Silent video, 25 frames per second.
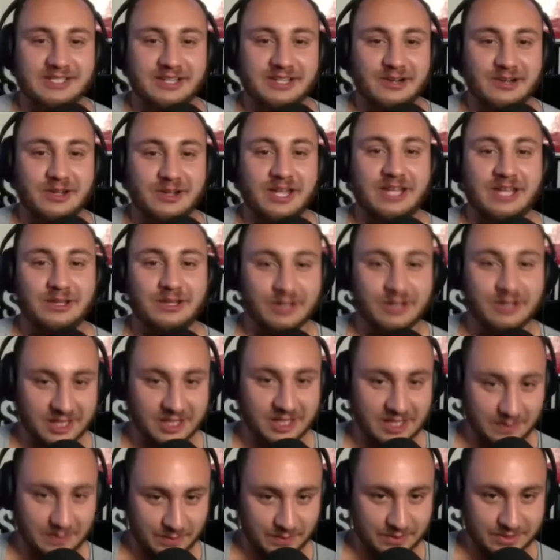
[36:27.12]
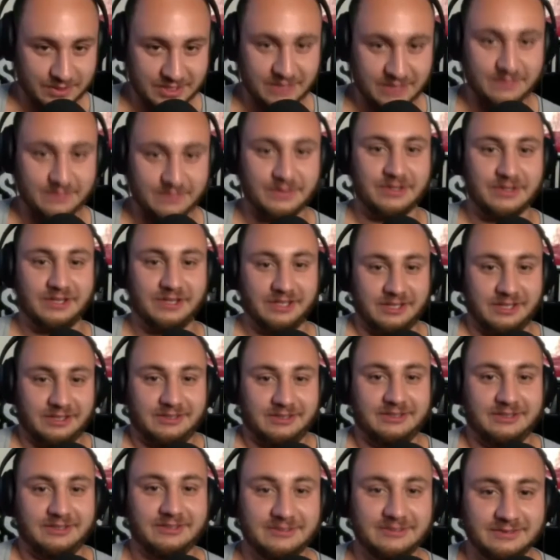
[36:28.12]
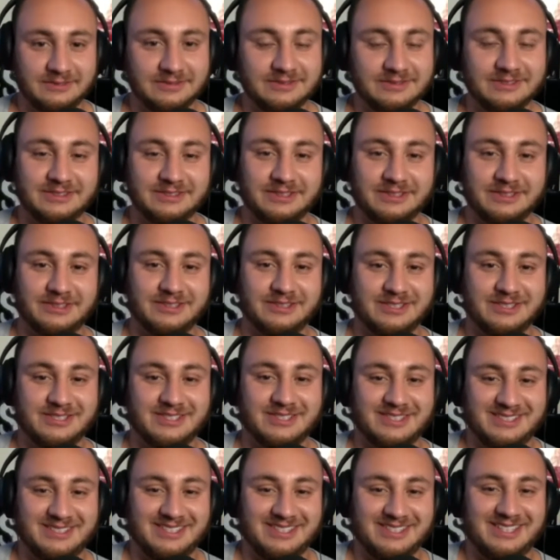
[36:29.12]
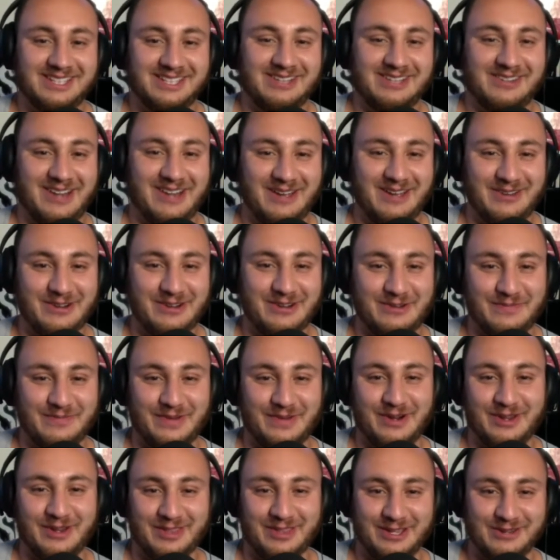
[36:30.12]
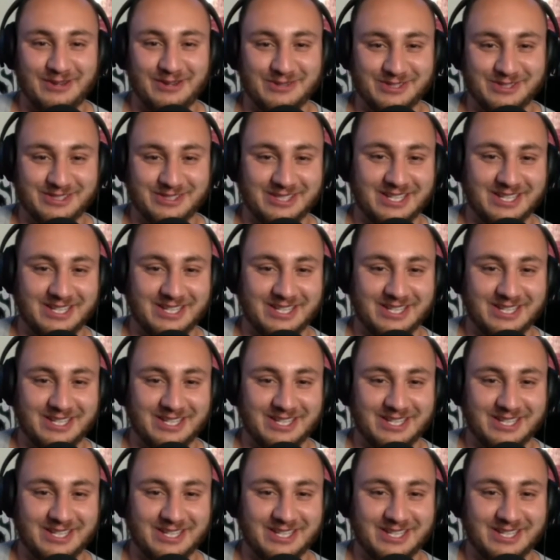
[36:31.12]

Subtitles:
okay, you can keep your tip money. Now you're a part of the ocean.